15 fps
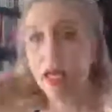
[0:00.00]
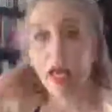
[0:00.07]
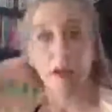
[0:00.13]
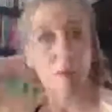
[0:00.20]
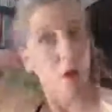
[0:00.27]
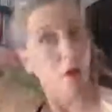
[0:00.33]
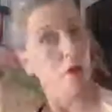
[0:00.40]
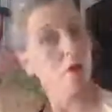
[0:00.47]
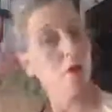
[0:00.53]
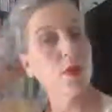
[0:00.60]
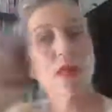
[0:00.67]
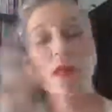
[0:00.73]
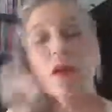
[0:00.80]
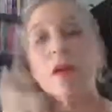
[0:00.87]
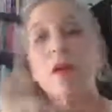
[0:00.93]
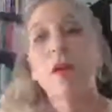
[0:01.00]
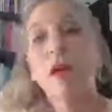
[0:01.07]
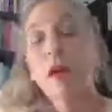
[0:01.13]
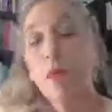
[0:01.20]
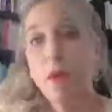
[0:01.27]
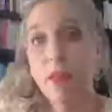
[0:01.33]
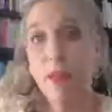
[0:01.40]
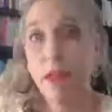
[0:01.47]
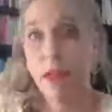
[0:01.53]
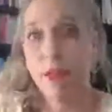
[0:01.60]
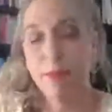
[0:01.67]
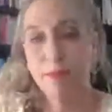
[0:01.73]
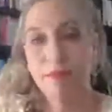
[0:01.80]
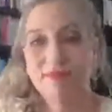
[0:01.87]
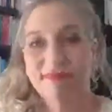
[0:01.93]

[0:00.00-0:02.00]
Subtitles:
What do you think?